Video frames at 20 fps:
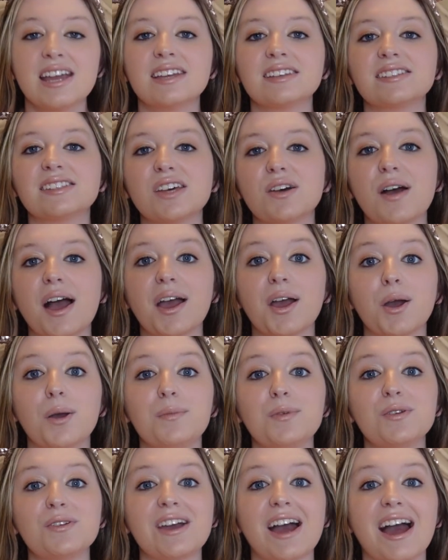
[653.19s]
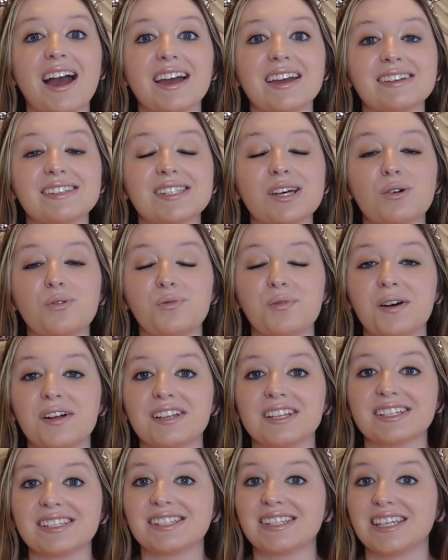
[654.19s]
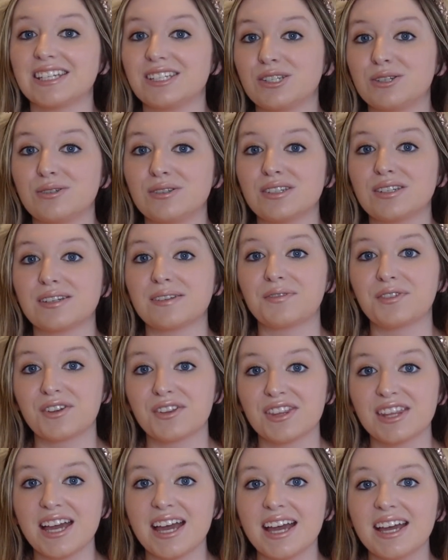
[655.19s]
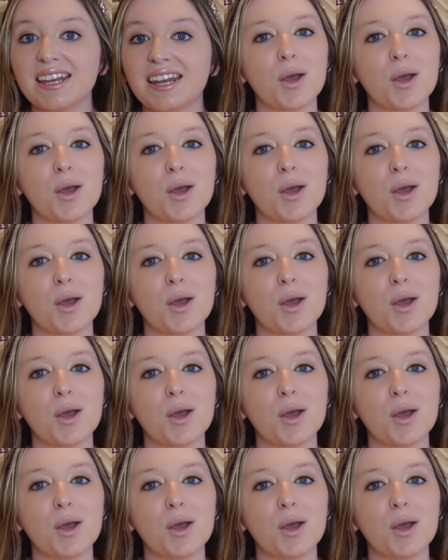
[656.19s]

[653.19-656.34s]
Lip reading: So I hope you guys will stay tuned for that.